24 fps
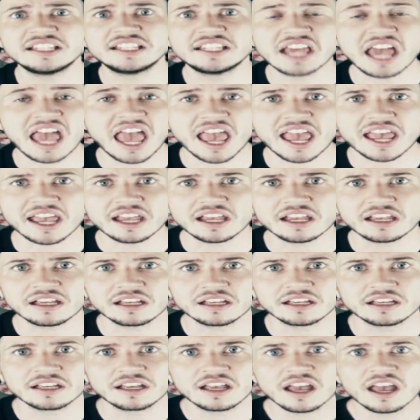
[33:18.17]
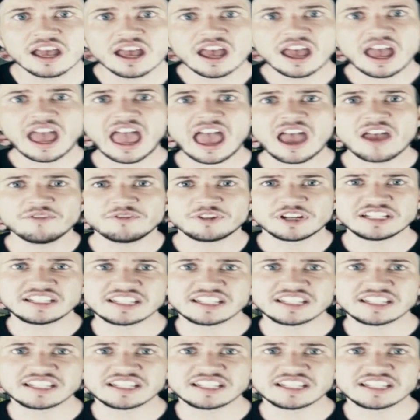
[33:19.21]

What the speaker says: but I think it really, really worked.